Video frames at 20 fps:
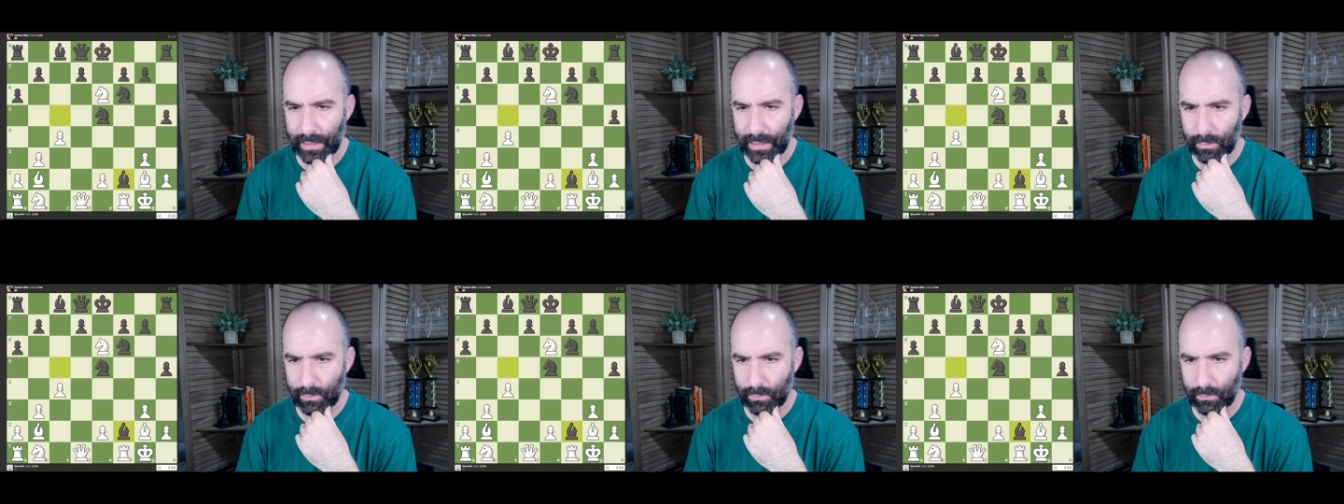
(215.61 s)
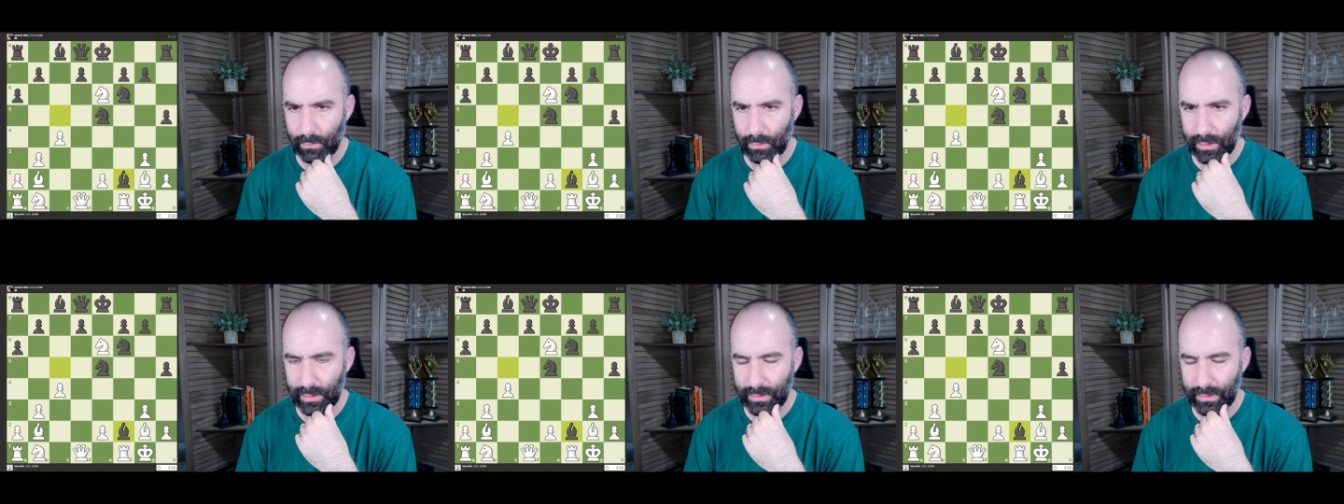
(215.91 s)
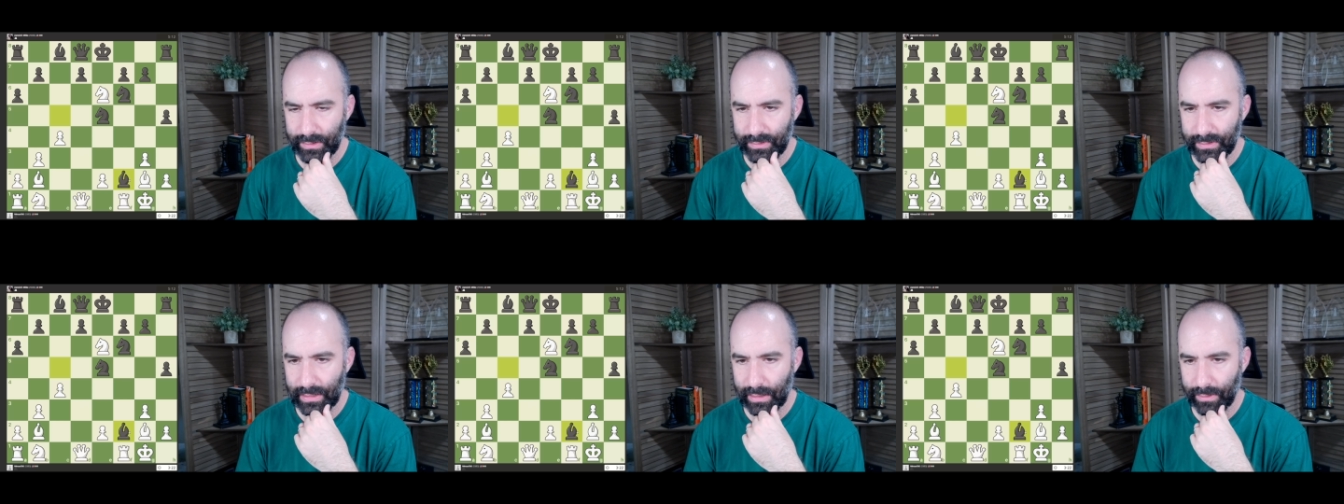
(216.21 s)
I don't really
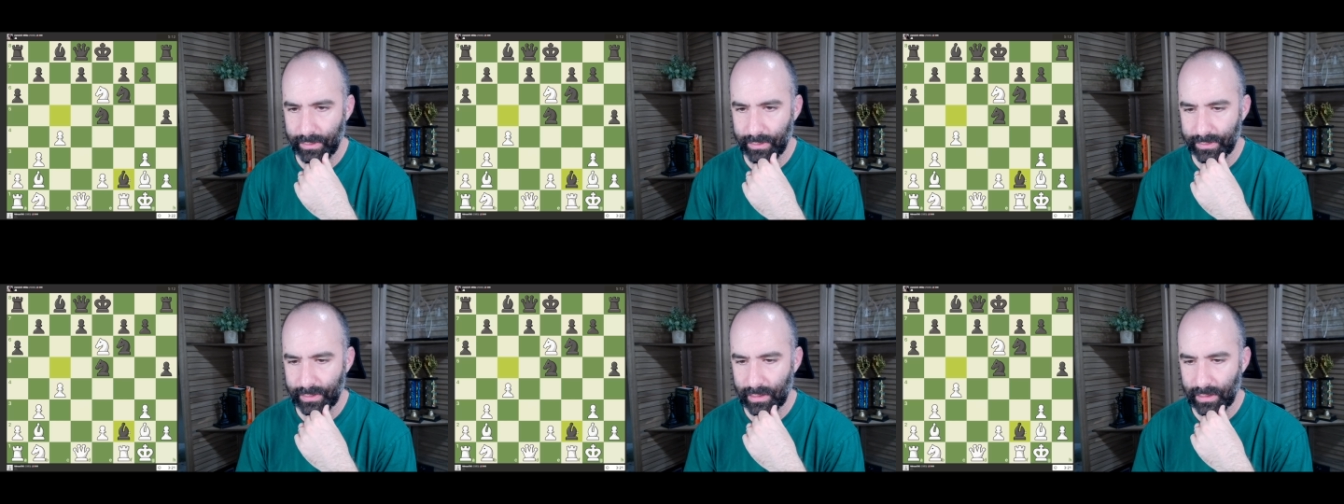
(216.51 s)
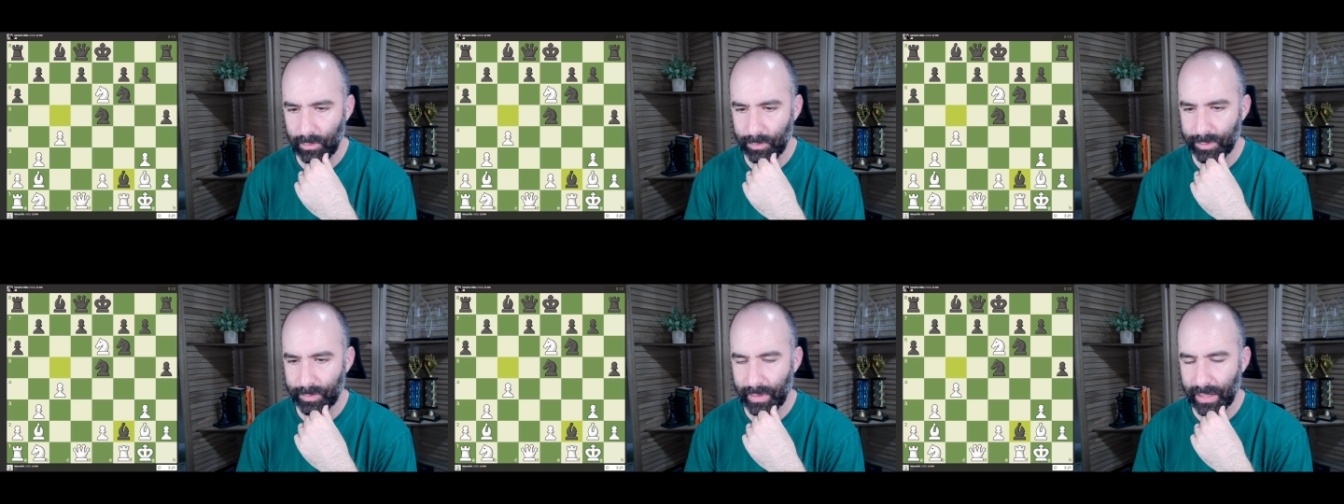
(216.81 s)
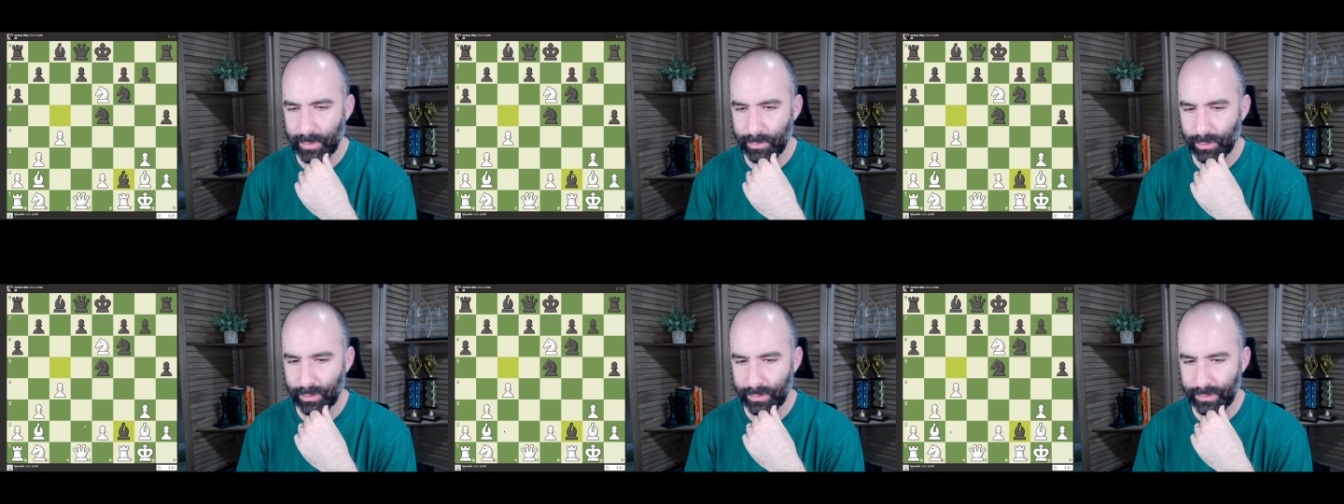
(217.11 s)
see how this helps my
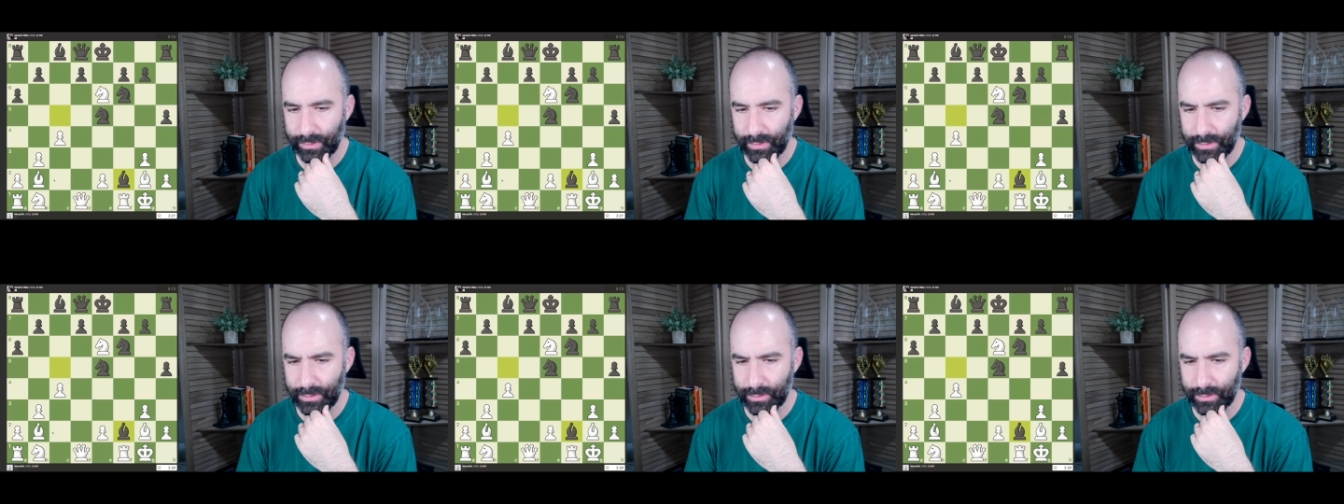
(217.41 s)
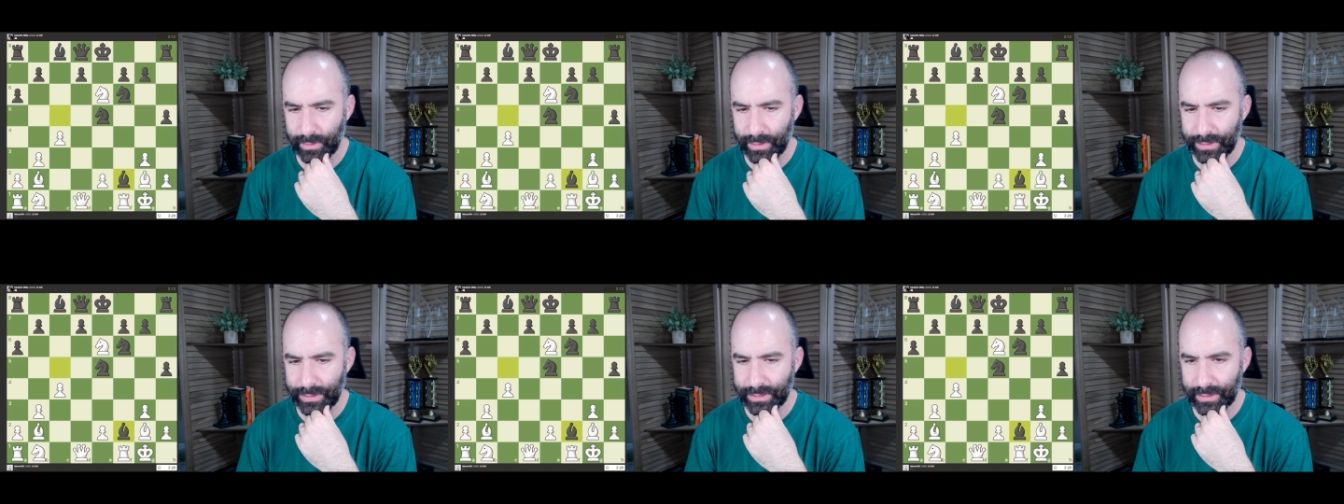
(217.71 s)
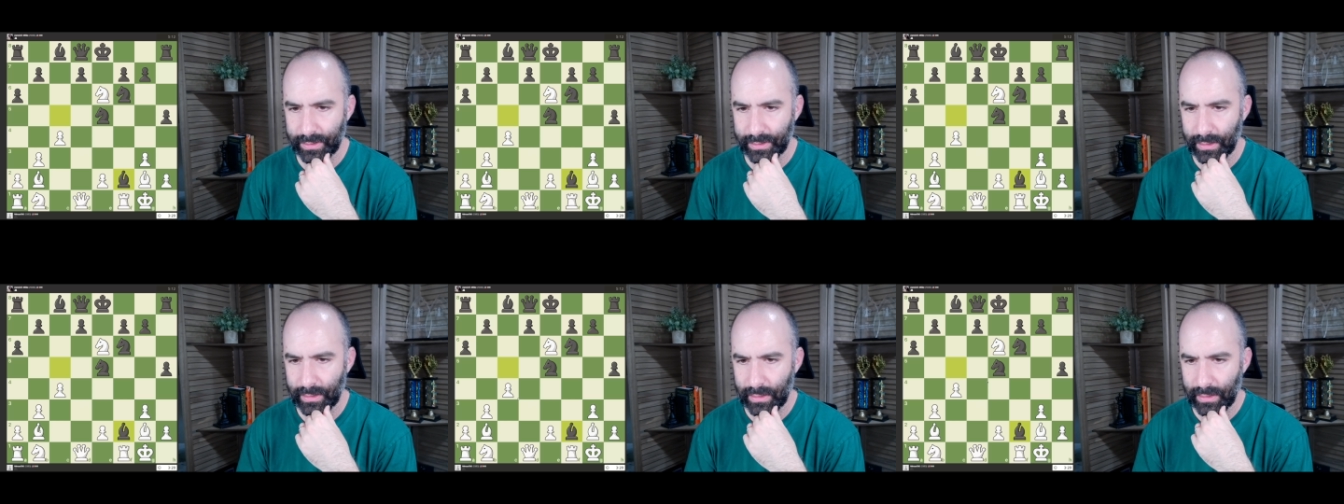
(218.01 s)
opponent's
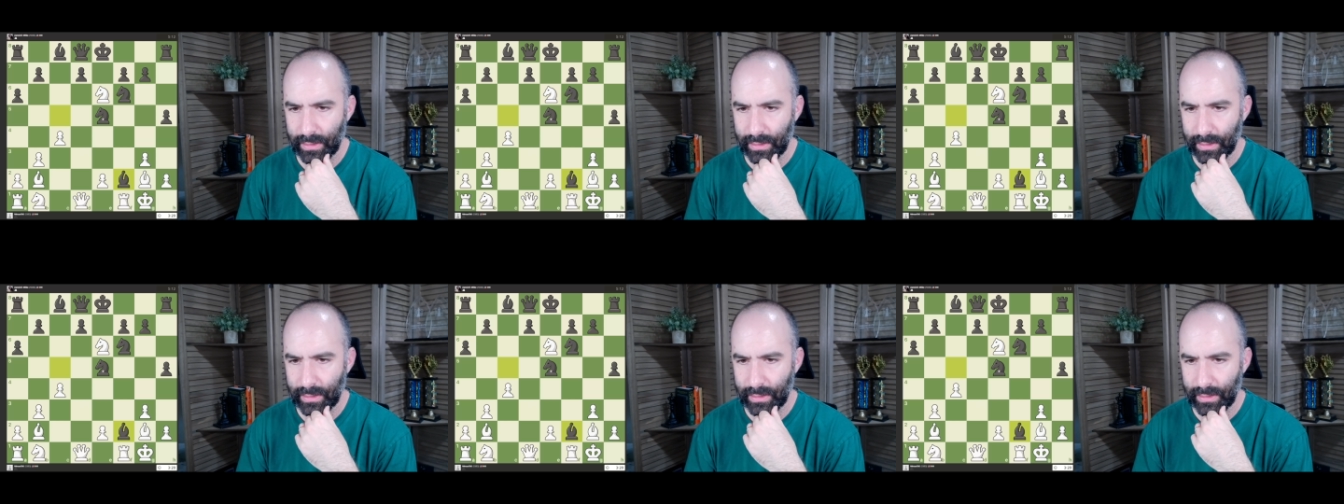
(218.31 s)
situation